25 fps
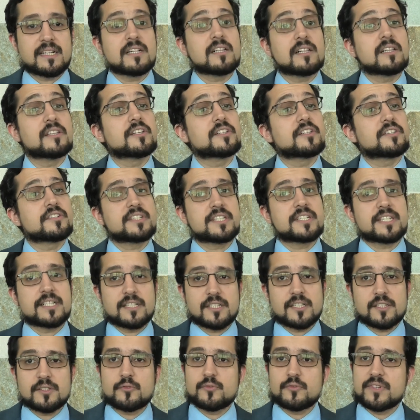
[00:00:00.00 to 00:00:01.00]
clear
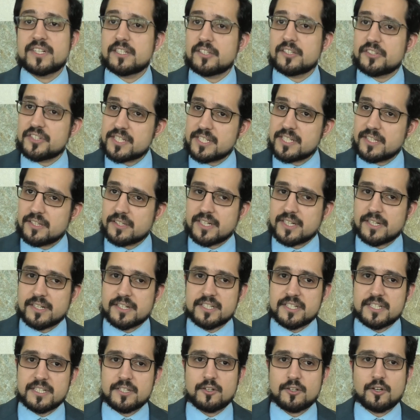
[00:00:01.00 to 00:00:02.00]
cell renal cell
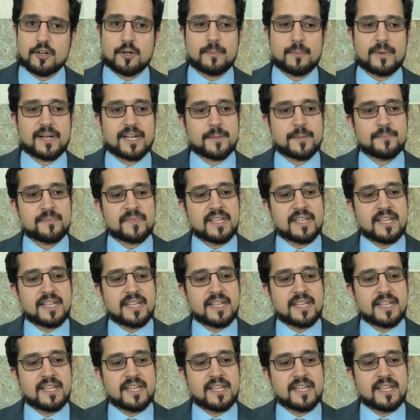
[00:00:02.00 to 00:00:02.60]
carcinoma